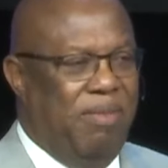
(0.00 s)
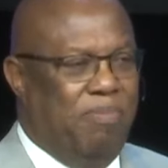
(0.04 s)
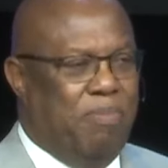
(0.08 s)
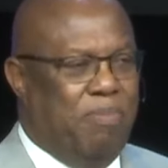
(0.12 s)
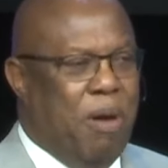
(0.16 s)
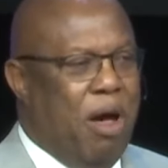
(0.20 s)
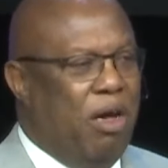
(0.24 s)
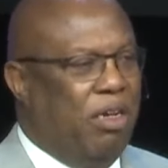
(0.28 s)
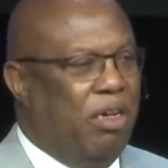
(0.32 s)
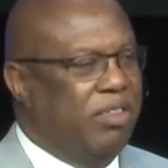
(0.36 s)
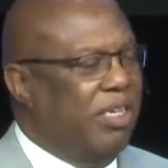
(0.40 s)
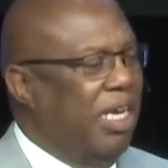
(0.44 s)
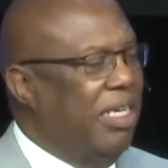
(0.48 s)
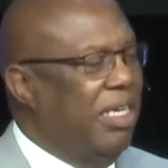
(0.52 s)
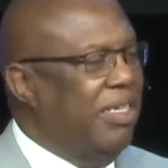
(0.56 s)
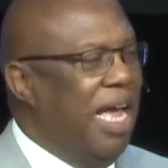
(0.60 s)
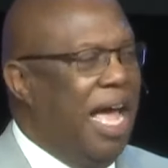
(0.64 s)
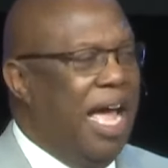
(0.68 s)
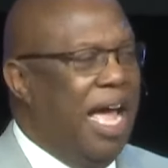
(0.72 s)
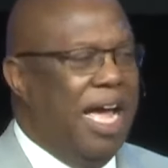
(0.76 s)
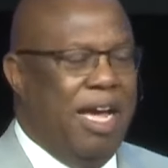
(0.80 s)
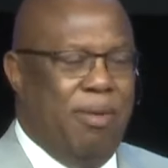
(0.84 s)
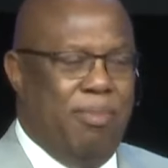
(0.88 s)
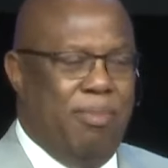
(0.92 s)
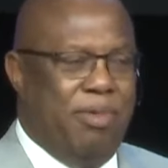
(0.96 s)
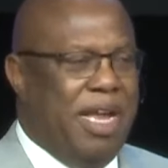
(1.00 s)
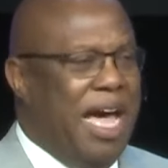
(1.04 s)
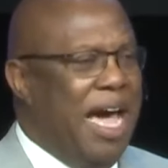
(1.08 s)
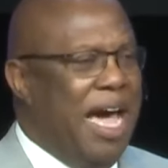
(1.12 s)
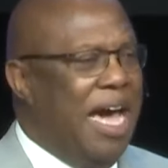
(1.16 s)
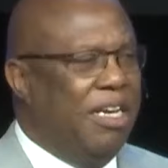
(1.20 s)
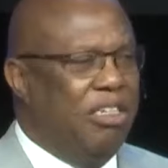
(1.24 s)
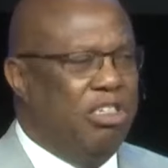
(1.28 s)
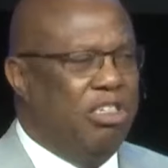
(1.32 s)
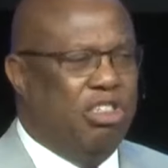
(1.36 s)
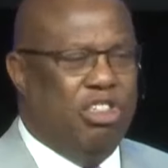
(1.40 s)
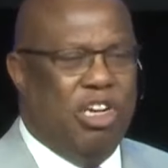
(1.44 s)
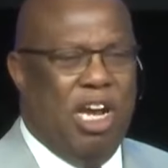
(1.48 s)
Paul says, I am
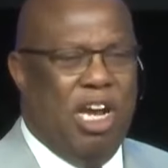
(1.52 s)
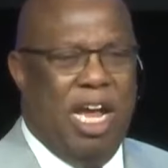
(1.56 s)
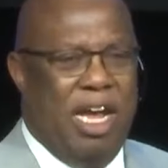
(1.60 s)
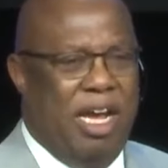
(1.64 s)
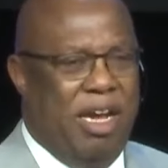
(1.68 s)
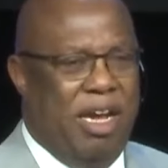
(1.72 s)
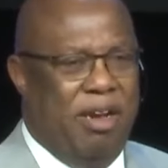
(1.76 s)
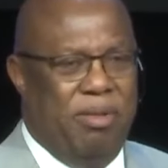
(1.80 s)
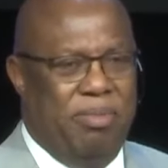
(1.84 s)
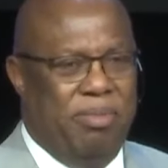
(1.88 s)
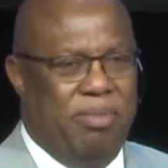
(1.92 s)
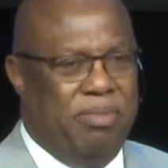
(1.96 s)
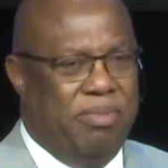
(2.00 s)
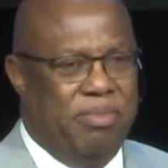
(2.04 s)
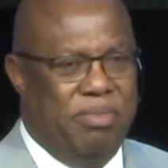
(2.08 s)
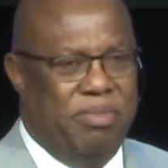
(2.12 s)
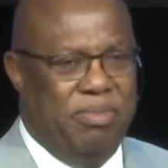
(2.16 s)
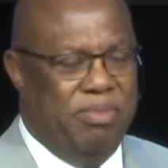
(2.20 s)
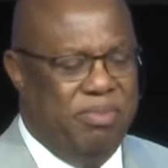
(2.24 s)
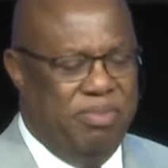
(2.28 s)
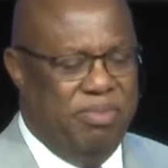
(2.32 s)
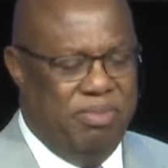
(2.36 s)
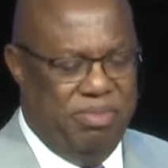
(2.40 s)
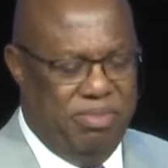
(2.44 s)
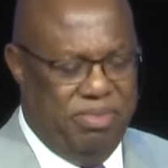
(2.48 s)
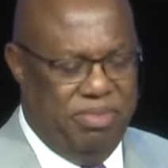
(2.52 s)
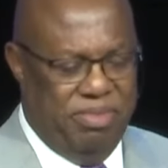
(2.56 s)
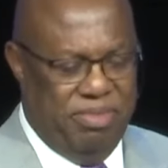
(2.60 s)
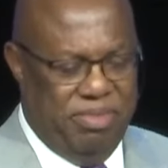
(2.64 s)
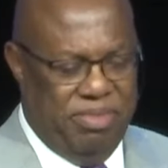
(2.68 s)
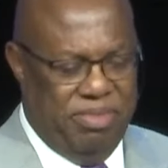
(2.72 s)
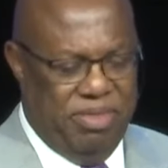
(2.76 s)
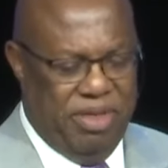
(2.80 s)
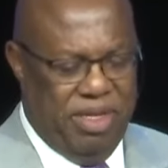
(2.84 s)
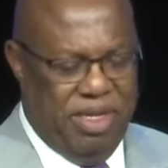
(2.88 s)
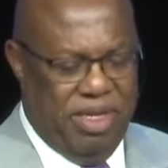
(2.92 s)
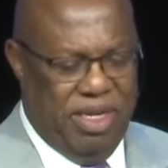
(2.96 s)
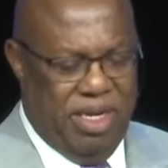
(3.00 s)
not ashamed
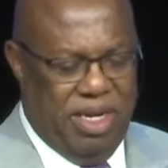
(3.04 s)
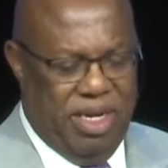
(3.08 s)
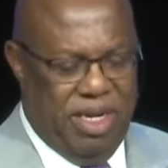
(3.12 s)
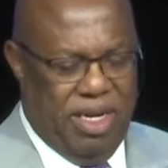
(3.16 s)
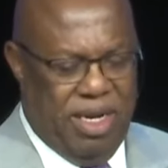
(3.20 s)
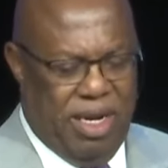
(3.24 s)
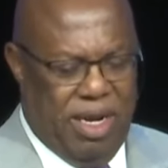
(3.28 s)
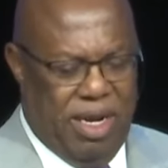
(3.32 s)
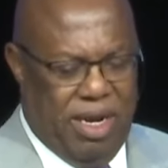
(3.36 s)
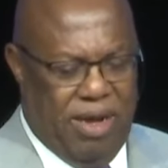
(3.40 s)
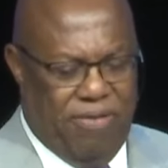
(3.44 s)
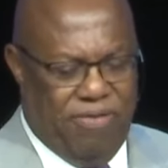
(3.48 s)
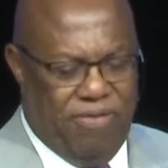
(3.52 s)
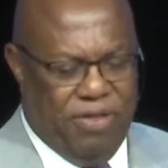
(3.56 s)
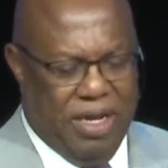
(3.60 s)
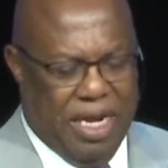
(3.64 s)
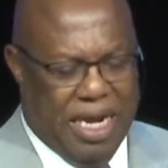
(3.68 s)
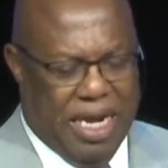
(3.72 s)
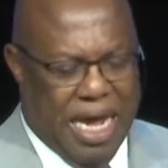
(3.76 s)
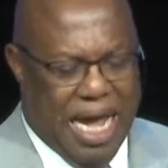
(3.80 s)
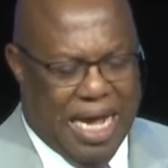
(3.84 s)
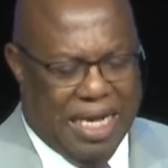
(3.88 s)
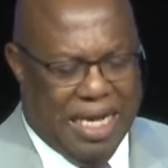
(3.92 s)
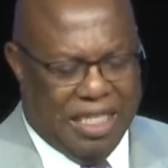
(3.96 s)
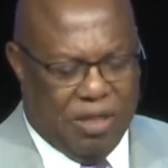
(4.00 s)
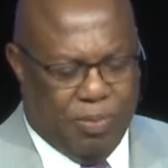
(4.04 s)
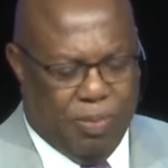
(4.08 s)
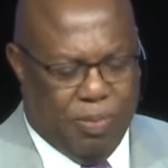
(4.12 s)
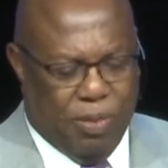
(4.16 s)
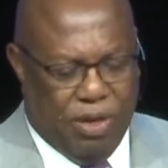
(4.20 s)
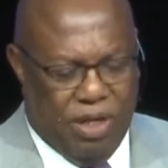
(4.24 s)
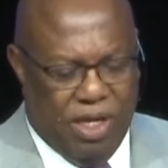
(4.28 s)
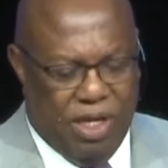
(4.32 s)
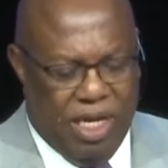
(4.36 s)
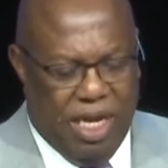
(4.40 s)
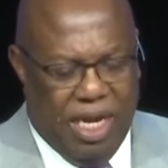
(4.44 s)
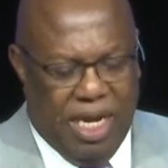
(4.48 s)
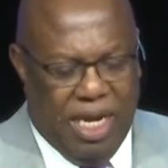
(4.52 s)
of the
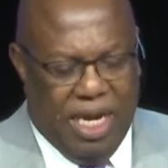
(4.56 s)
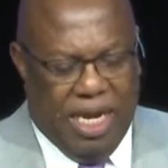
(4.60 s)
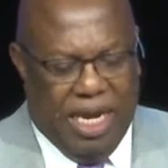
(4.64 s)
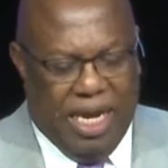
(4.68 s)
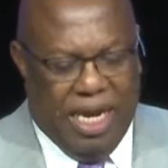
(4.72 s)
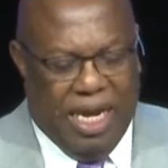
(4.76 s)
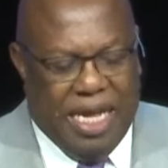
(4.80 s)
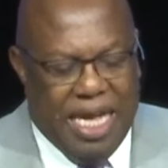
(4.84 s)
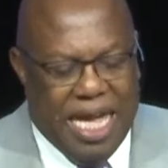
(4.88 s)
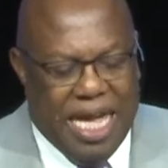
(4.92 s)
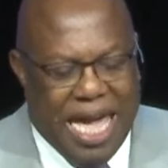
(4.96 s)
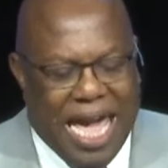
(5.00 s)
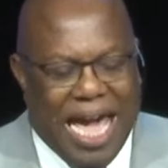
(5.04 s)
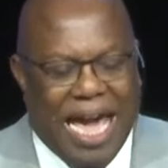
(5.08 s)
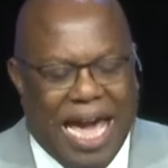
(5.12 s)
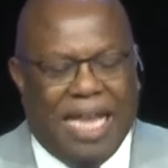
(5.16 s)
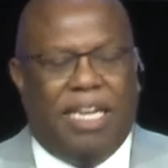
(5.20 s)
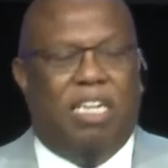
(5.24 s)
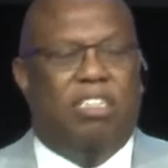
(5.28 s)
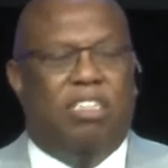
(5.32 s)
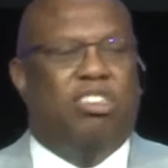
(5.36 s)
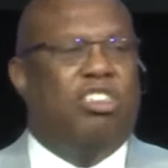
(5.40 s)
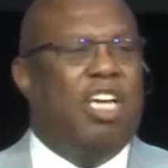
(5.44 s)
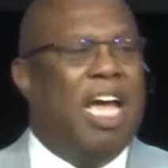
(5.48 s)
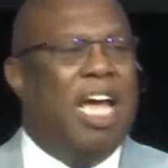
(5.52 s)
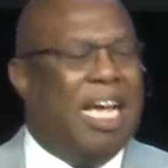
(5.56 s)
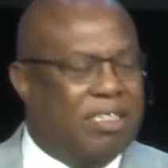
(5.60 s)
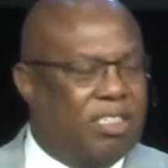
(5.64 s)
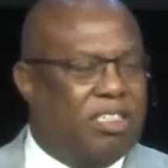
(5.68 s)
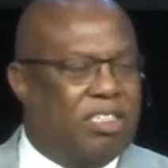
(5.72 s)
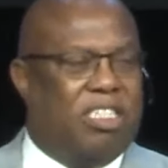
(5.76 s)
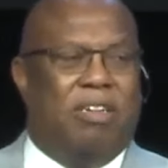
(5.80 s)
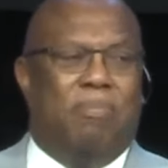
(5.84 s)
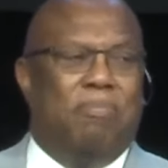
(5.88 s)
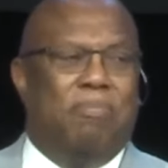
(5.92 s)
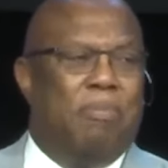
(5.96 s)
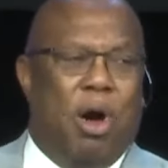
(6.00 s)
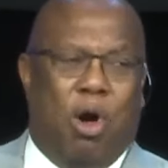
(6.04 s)
gospel. He had a
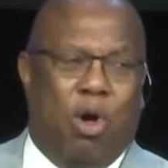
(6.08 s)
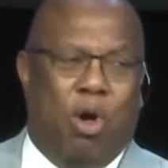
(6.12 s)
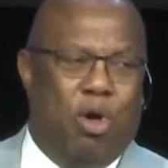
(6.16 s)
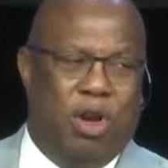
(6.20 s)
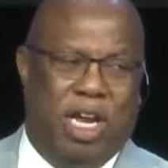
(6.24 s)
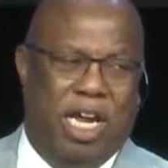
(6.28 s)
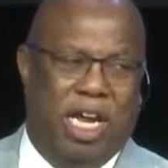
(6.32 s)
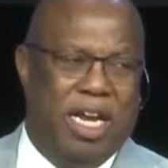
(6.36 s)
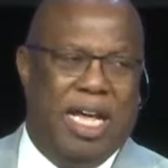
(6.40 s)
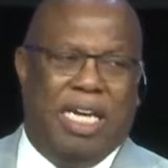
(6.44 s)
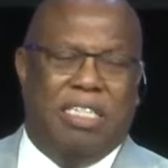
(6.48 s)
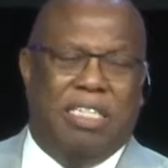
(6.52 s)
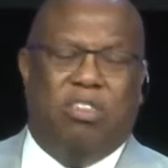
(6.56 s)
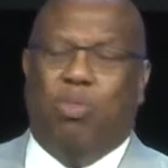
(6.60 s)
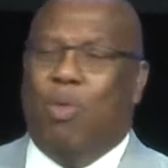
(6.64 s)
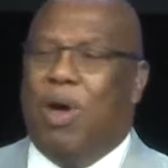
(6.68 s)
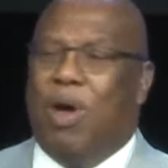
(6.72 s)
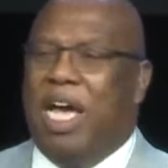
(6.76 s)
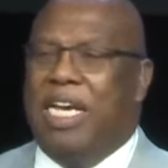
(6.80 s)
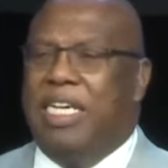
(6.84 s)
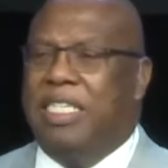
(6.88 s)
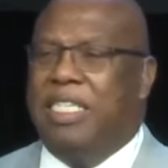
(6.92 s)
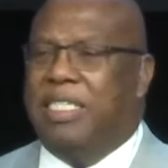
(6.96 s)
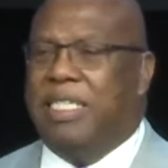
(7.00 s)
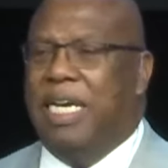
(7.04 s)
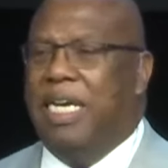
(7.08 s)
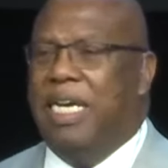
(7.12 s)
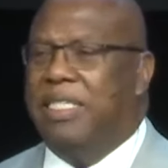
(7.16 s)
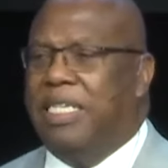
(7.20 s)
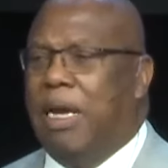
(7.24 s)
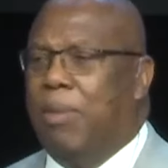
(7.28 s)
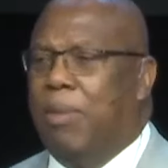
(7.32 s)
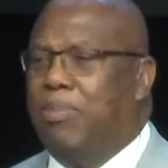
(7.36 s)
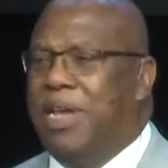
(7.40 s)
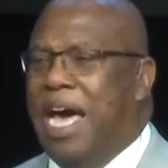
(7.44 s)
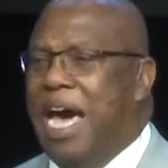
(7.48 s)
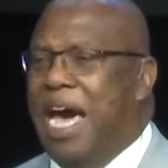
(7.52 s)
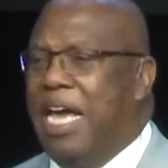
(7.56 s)
testimony. That's why he says,
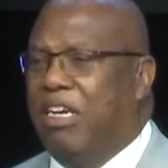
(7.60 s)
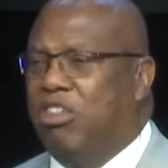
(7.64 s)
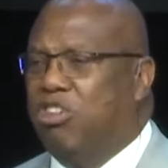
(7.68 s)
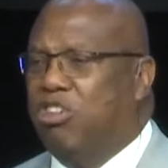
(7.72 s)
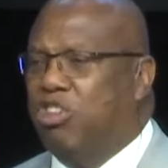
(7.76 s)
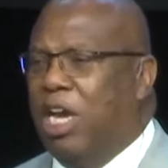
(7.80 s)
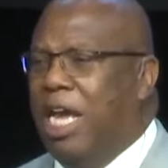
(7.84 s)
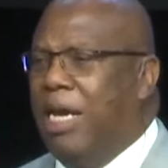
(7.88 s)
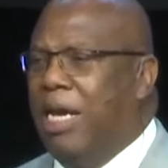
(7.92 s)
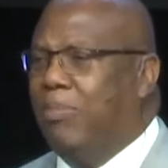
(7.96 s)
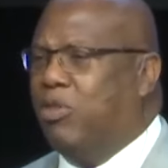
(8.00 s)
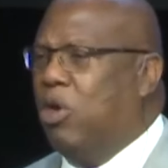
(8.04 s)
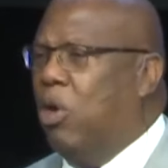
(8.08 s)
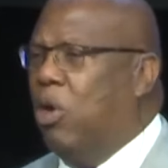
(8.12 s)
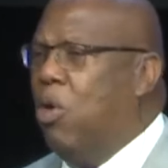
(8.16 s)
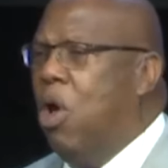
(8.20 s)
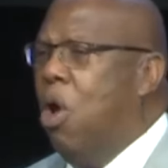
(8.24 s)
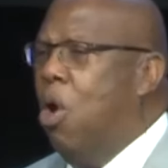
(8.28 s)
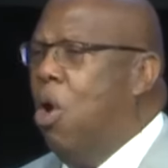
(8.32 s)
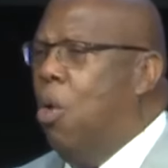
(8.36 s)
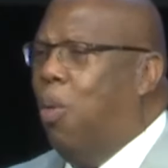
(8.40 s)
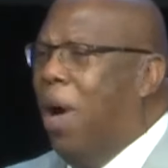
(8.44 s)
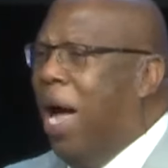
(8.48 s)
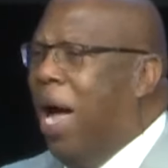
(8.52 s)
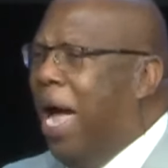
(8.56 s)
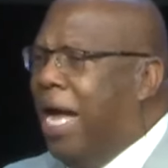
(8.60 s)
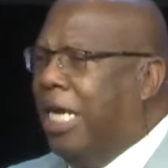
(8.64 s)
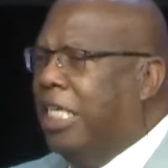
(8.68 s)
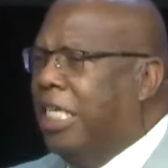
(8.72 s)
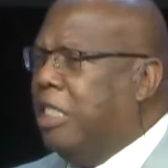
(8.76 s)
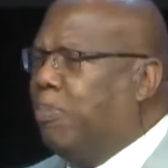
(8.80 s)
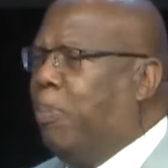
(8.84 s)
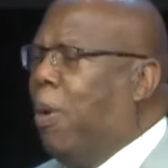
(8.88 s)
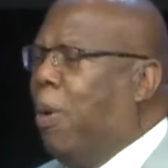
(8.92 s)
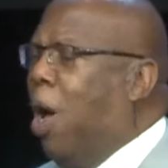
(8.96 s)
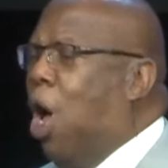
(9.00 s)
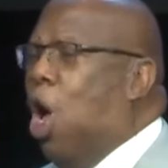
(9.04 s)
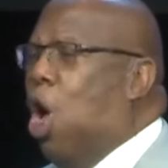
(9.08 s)
I'm not ashamed. So why is
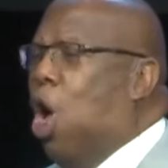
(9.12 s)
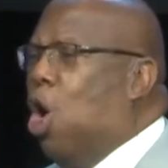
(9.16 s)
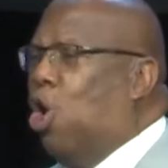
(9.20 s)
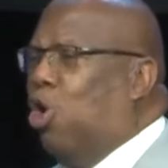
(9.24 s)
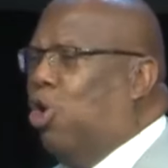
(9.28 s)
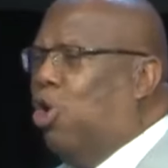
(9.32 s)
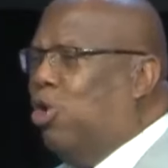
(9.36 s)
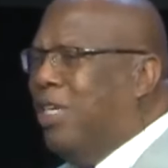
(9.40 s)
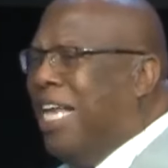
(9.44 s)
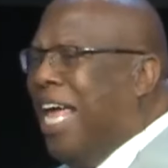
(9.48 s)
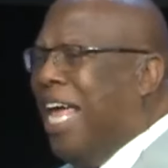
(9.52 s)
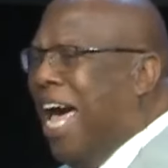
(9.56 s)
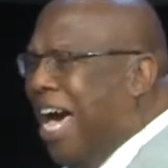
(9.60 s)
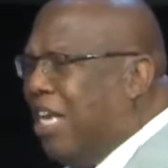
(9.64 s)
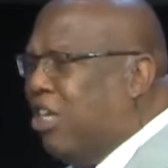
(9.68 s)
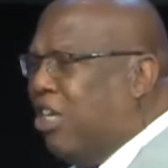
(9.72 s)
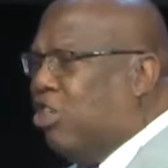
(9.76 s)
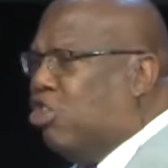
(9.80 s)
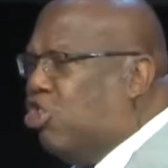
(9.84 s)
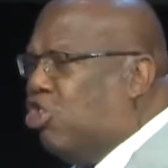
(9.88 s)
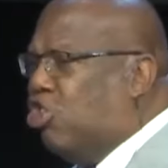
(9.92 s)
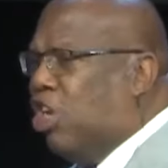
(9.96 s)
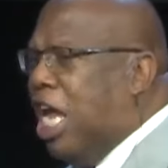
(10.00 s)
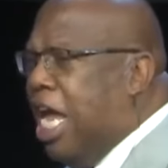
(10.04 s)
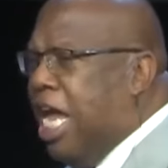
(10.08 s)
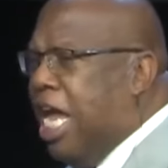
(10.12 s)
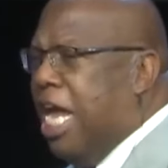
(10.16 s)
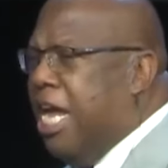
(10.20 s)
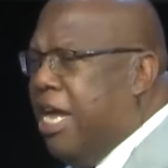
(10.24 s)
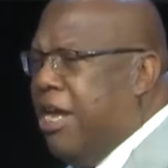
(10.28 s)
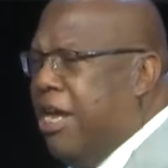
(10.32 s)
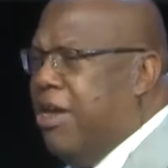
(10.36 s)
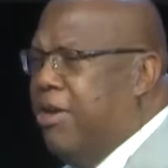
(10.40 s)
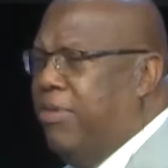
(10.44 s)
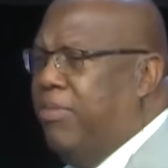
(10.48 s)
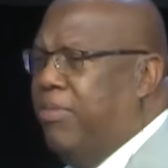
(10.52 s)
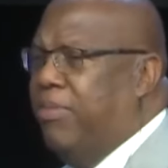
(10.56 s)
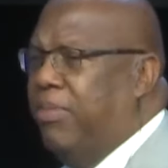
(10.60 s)
Paul not
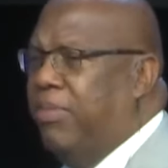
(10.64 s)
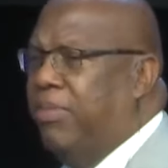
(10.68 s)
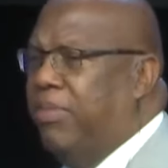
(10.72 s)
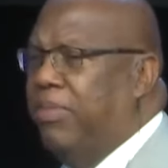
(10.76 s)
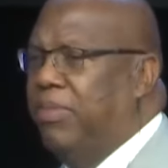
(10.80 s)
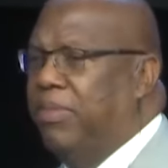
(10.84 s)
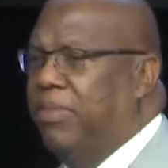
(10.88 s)
ashamed?